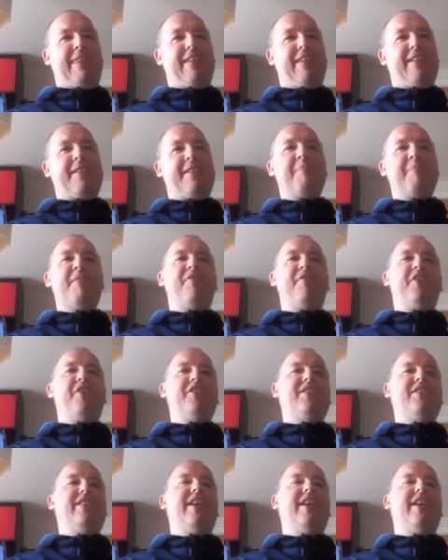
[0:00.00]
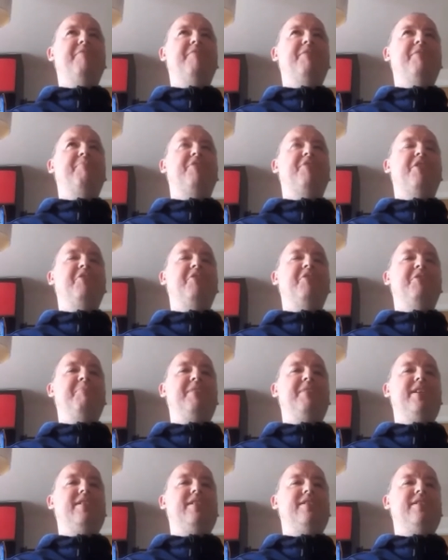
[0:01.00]
My first tip would probably
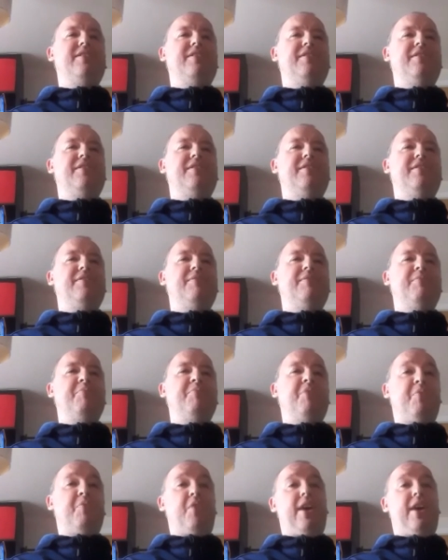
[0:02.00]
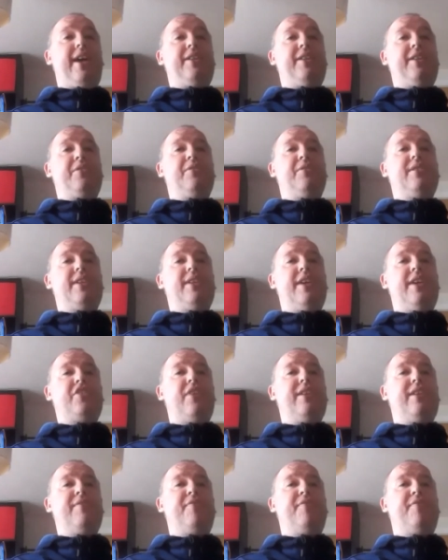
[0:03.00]
be what I do is I try
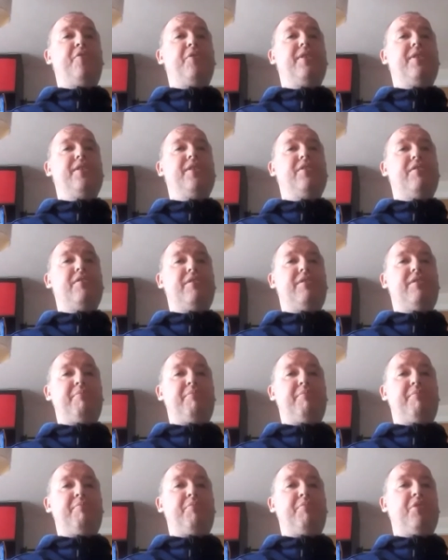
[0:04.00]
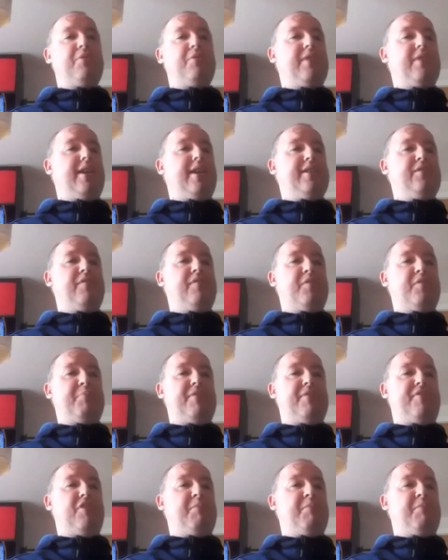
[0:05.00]
and focus on progress over
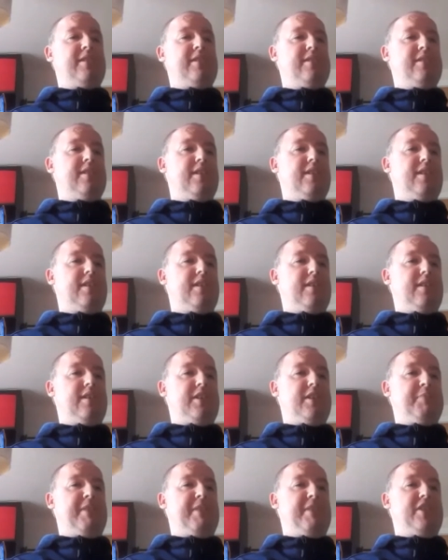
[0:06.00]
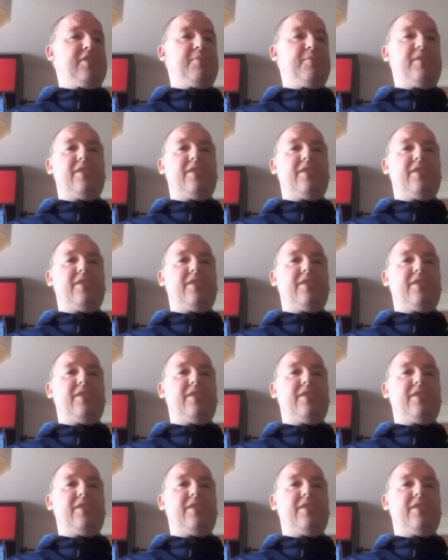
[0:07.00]
performance, especially when you're